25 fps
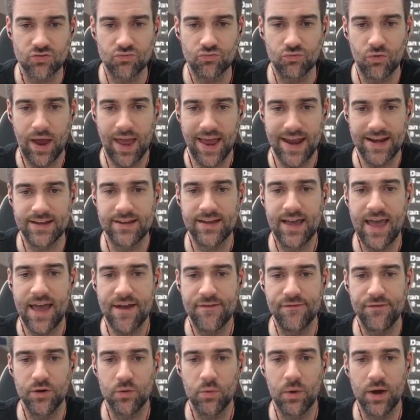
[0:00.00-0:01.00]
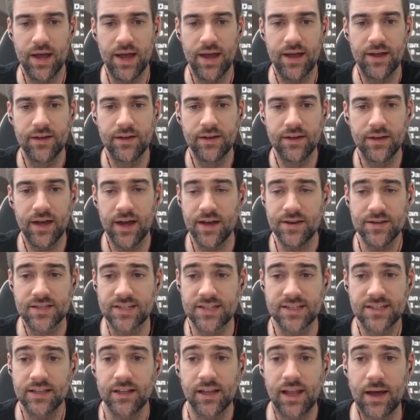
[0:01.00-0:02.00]
red everywhere, and
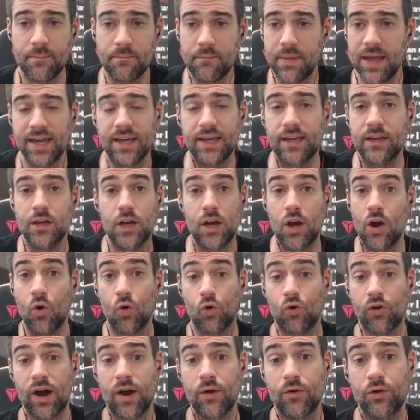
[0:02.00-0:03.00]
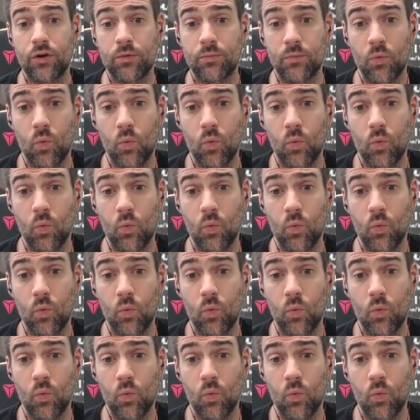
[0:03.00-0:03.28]
still I'm making no ground up